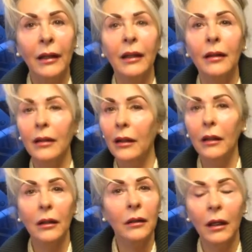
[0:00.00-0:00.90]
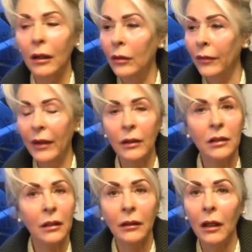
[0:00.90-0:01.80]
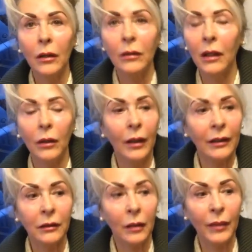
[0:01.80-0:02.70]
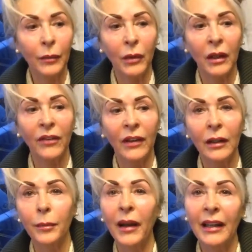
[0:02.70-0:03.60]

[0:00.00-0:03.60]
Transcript: not just about having a treatment done, is it? No, no. And I mean, when I think